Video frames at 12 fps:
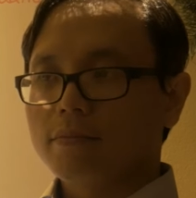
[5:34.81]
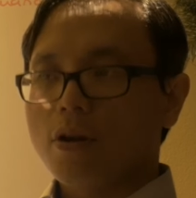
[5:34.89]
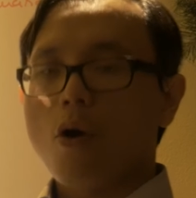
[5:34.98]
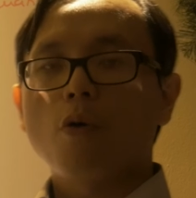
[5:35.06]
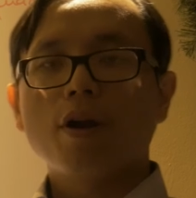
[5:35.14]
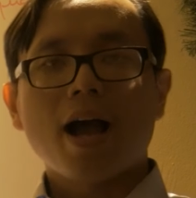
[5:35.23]

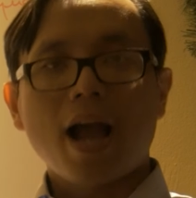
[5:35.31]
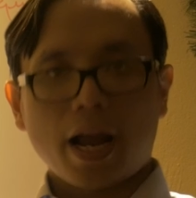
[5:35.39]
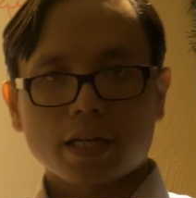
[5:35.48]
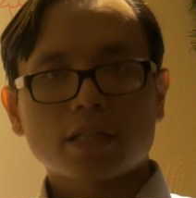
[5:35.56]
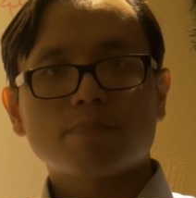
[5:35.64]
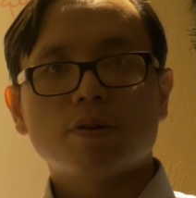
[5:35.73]
all the
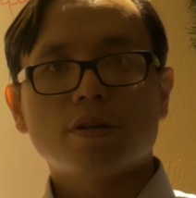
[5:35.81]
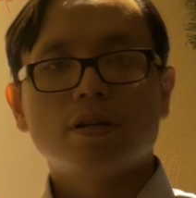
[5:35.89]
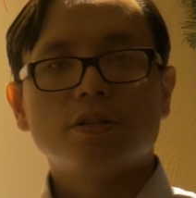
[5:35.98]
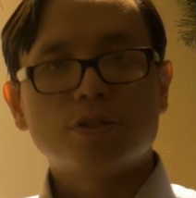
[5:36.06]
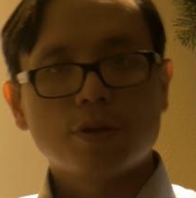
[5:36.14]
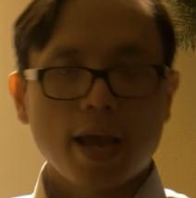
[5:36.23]

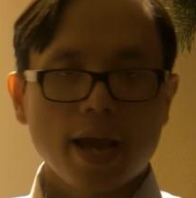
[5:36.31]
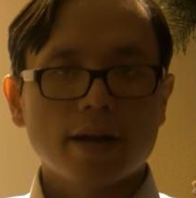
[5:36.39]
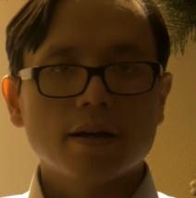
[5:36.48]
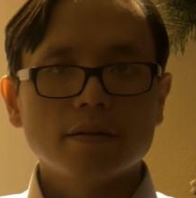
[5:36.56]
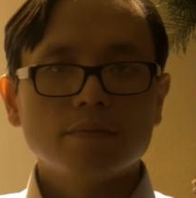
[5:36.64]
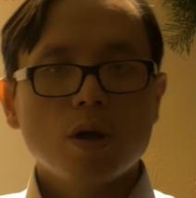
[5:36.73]
exponent
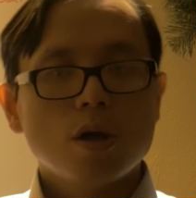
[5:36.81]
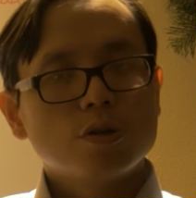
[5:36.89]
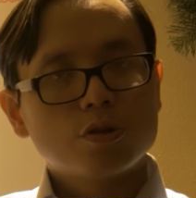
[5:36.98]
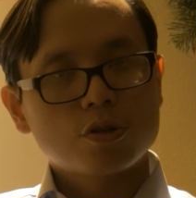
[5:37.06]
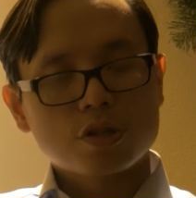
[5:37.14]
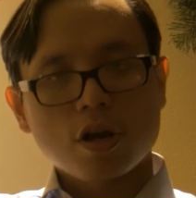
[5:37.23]
together
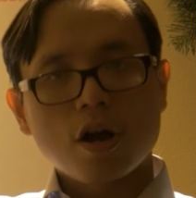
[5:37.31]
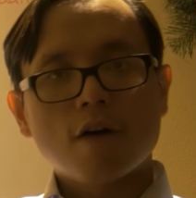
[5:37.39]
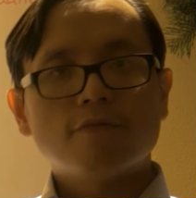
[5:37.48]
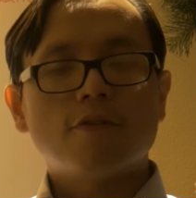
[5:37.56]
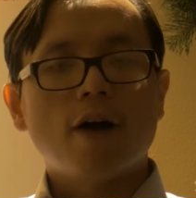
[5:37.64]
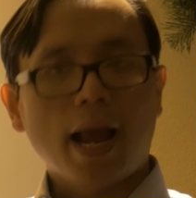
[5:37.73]
to
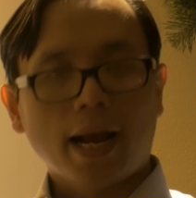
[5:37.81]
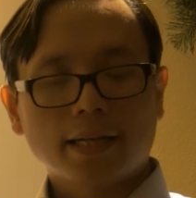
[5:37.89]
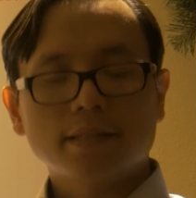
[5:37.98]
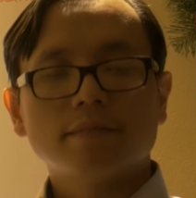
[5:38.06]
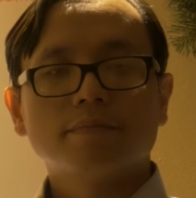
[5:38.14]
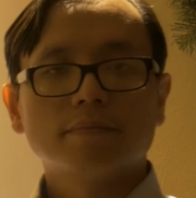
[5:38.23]
solve for
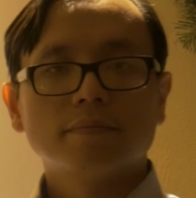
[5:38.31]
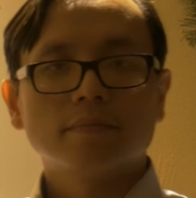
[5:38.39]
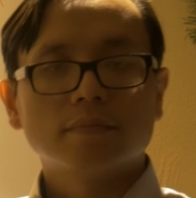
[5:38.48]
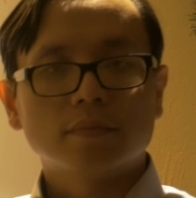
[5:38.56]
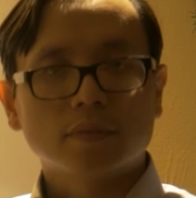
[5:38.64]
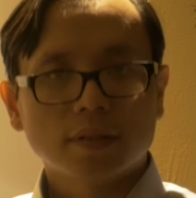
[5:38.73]
x.
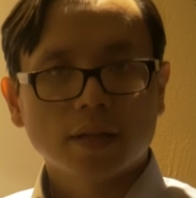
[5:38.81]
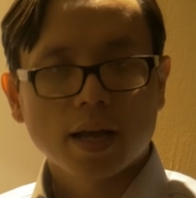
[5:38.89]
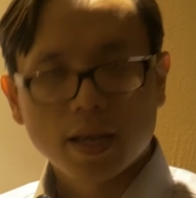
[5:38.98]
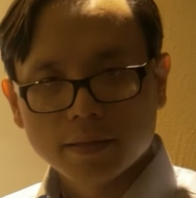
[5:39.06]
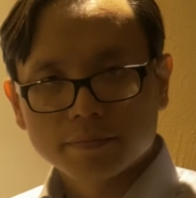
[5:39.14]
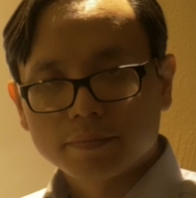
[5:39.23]

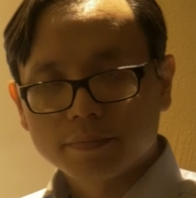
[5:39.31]
Okay?